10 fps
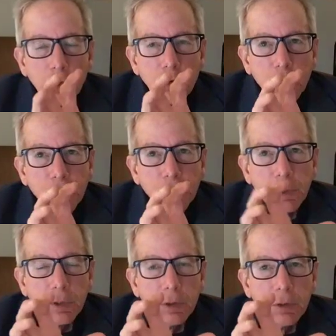
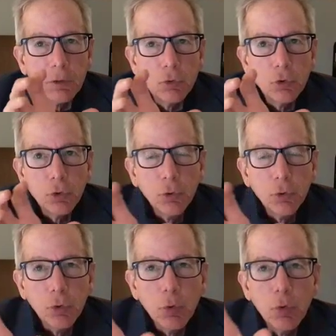drifted
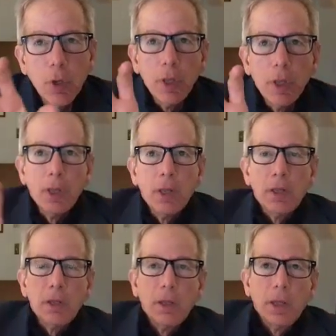to
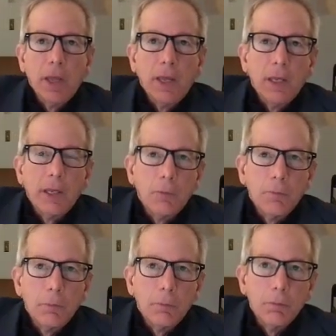a